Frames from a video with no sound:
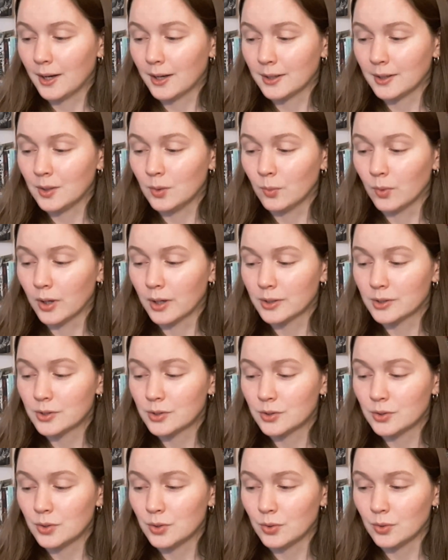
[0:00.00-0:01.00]
He
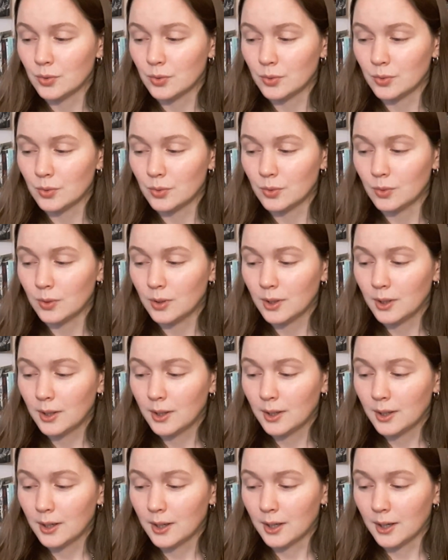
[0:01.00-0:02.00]
wants to
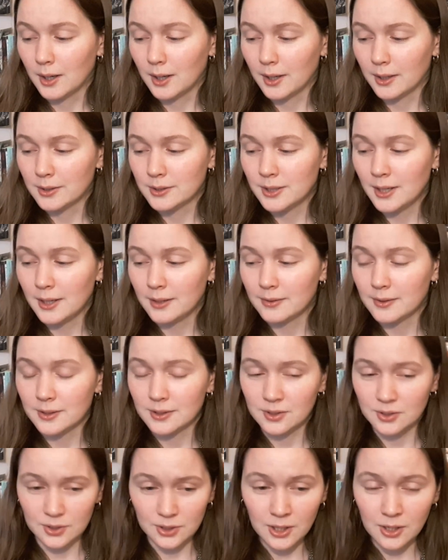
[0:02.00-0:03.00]
take this
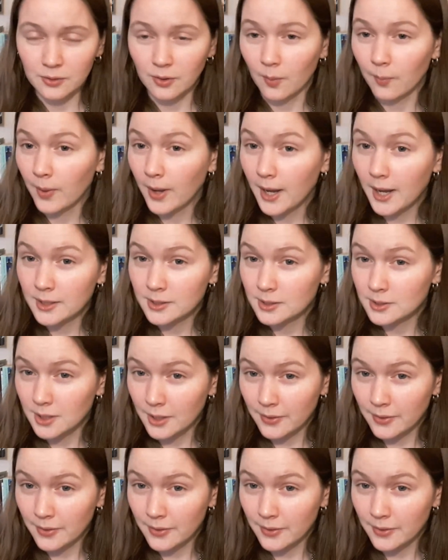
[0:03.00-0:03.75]
secret passage,